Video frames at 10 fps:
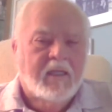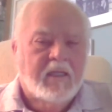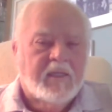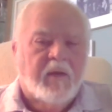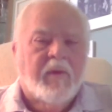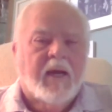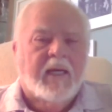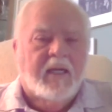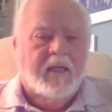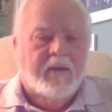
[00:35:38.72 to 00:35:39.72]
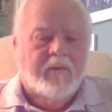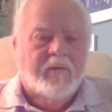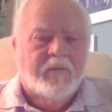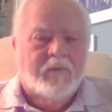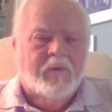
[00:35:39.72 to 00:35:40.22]
somebody that
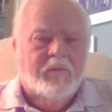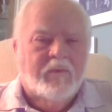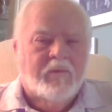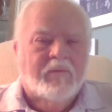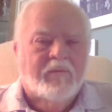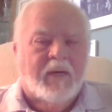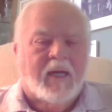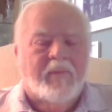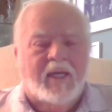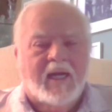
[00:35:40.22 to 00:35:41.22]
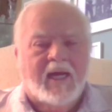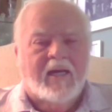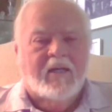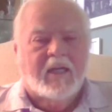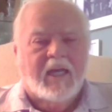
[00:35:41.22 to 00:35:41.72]
Bobby and I
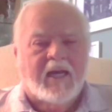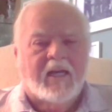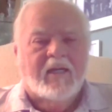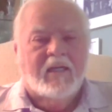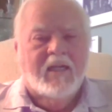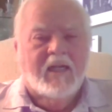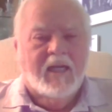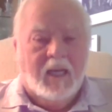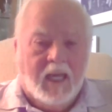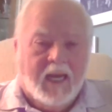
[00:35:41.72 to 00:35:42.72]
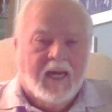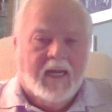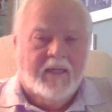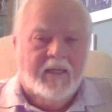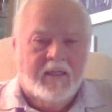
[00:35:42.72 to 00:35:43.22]
hung out a
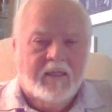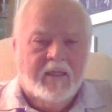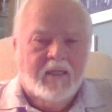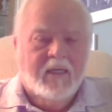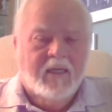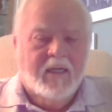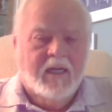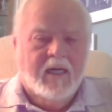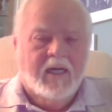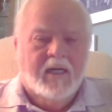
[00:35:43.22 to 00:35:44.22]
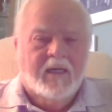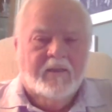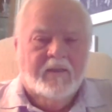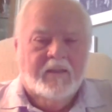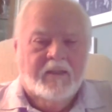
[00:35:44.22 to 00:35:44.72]
lot. Uh,
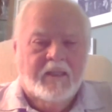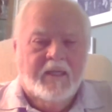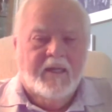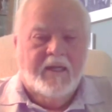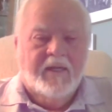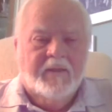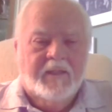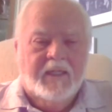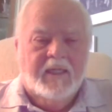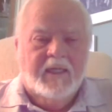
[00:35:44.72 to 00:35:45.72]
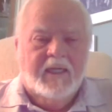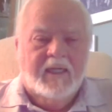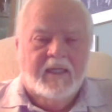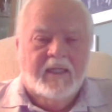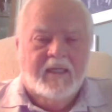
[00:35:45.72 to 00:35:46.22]

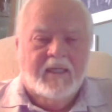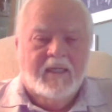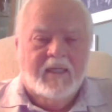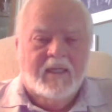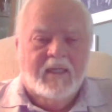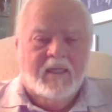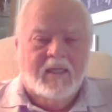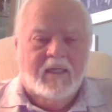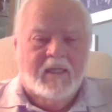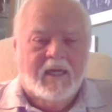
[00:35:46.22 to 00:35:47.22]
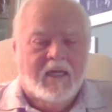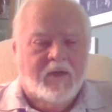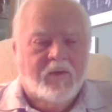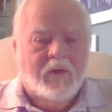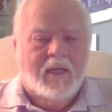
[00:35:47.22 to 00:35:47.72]
and yeah,
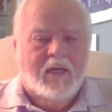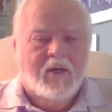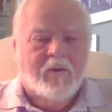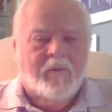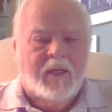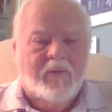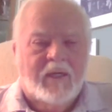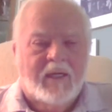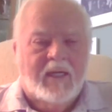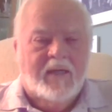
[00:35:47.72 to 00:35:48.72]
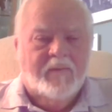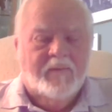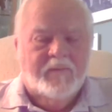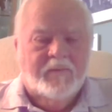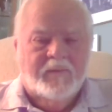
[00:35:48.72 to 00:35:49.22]
it really hurt me when he
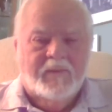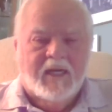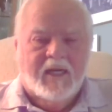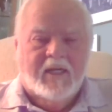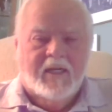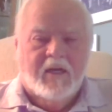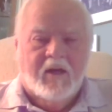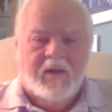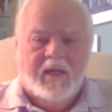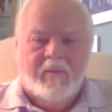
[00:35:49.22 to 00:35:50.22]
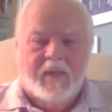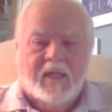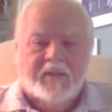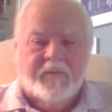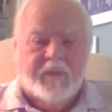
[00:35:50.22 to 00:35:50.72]
got into all that
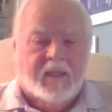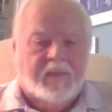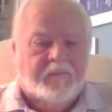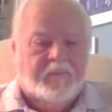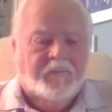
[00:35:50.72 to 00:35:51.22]
mess. But